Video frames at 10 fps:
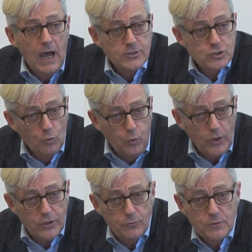And so
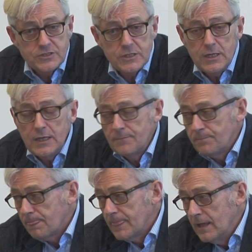what did we see?
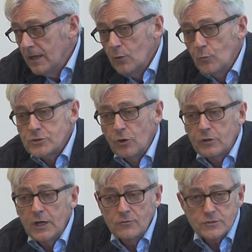We saw
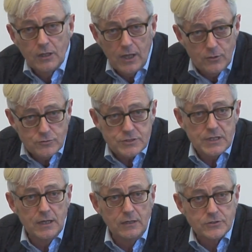council house
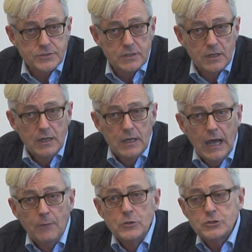sales,
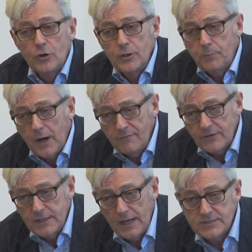and we saw the
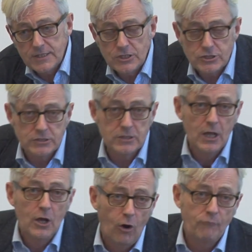privatisation
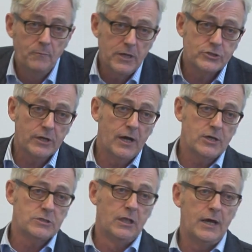of major
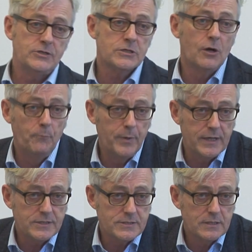nationalised
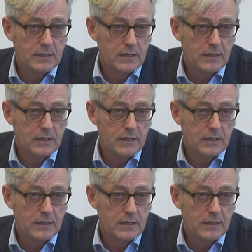companies.